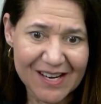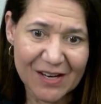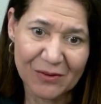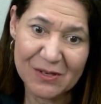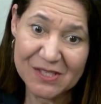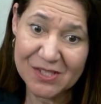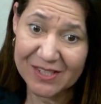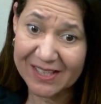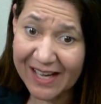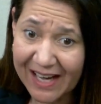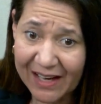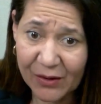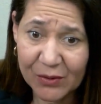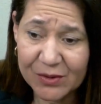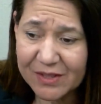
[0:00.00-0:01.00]
reaching
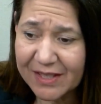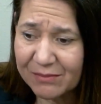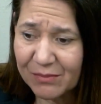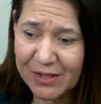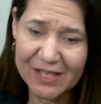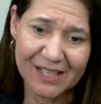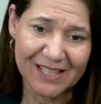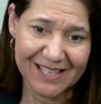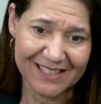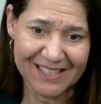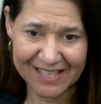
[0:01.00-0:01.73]
out and bringing in